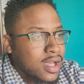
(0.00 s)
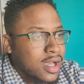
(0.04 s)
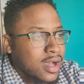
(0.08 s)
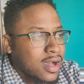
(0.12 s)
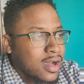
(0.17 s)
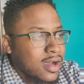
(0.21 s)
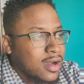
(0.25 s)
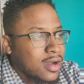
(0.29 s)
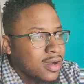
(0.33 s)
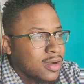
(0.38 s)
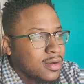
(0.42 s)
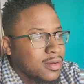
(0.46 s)

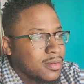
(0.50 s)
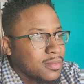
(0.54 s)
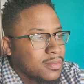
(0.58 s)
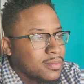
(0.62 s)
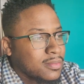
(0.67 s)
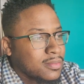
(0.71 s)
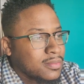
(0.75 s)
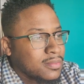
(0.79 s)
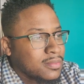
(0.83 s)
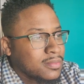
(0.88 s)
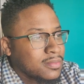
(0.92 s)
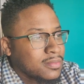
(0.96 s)

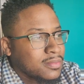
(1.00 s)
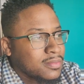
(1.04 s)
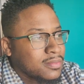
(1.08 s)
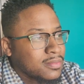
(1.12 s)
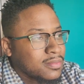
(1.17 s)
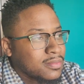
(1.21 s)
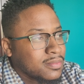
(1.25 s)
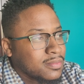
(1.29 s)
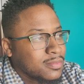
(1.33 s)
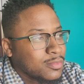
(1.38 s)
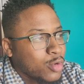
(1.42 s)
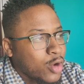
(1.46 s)

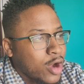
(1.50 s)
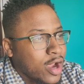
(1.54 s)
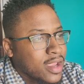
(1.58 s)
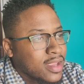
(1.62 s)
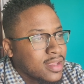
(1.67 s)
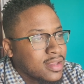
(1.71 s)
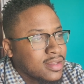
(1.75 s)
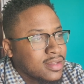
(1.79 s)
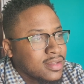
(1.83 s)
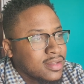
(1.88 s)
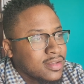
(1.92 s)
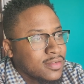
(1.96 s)

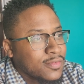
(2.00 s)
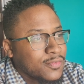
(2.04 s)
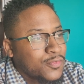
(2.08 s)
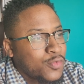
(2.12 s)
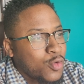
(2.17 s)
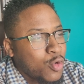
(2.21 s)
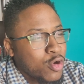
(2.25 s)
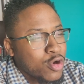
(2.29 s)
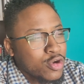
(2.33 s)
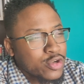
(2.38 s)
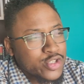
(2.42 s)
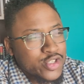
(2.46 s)
right?
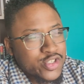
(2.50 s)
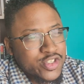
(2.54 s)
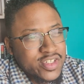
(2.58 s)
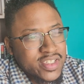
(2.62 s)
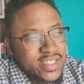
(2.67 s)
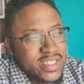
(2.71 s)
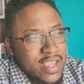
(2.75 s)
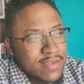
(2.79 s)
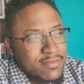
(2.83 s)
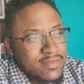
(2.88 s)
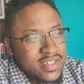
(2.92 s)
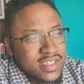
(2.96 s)

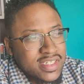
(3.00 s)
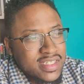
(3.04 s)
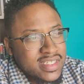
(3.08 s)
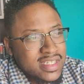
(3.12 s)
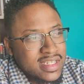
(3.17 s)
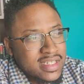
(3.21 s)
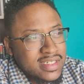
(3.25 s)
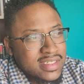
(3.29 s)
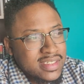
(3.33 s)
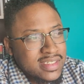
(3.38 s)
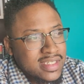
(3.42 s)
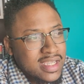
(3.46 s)

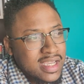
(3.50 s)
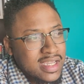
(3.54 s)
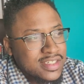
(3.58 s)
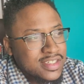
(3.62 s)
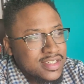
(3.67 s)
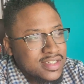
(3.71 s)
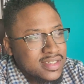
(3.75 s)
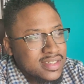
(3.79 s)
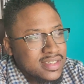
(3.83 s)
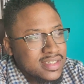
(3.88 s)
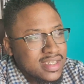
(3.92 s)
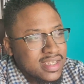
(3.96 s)
476
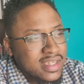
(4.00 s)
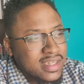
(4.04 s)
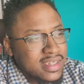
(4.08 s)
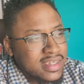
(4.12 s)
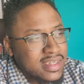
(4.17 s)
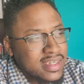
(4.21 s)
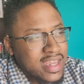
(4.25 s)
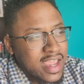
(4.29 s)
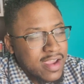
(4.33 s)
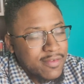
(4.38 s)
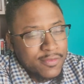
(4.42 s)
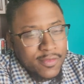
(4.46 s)
touches
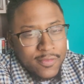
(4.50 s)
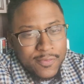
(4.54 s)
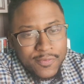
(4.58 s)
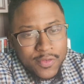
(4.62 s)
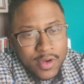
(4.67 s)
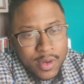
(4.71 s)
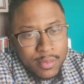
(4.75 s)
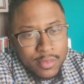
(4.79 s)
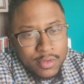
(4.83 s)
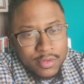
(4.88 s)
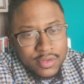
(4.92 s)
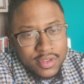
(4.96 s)
and never
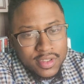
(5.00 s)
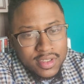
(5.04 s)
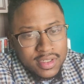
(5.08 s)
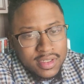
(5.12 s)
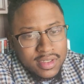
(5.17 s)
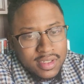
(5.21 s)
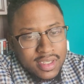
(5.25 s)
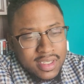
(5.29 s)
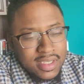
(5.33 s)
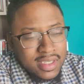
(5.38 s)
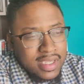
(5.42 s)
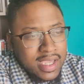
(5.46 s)
fumbled
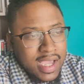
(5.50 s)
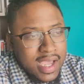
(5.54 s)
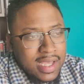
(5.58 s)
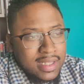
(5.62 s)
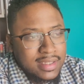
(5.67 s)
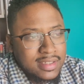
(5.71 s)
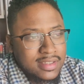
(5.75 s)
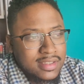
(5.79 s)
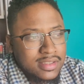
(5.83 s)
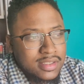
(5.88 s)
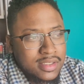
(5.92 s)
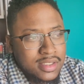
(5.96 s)
in
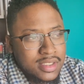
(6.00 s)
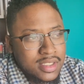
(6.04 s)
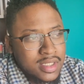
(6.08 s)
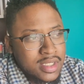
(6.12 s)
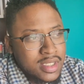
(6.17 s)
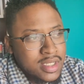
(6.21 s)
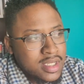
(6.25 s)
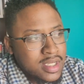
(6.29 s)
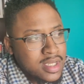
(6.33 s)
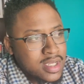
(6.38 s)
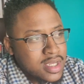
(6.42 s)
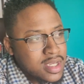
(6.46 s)
college.
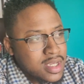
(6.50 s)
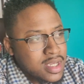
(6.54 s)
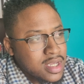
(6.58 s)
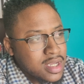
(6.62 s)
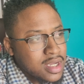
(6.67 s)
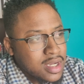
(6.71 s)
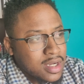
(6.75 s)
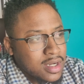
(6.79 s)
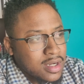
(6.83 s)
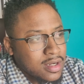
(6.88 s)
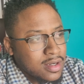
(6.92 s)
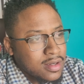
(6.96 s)

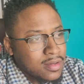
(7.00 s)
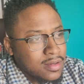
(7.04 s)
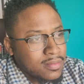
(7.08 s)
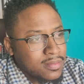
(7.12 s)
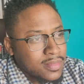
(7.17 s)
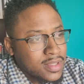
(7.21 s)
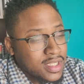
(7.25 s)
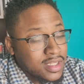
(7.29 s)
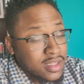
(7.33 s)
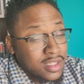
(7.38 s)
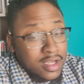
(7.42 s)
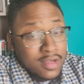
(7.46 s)

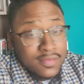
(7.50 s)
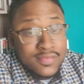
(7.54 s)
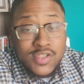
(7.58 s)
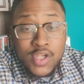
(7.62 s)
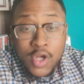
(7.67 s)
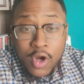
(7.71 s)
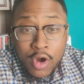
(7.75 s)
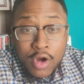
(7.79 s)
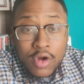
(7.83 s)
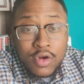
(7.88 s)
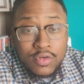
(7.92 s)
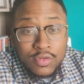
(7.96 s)
He loves to
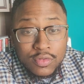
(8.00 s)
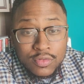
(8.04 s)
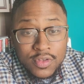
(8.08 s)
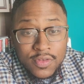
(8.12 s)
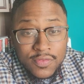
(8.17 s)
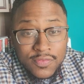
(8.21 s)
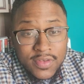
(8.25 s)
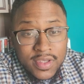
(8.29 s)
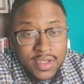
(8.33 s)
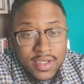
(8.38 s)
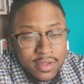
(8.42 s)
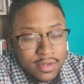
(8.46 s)
hurdle
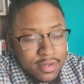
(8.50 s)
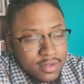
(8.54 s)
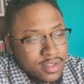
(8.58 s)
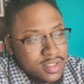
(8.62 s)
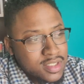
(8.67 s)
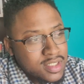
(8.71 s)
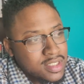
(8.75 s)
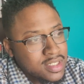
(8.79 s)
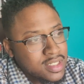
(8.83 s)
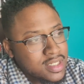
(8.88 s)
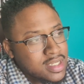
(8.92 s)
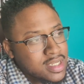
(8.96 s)

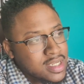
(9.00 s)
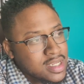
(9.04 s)
defenders.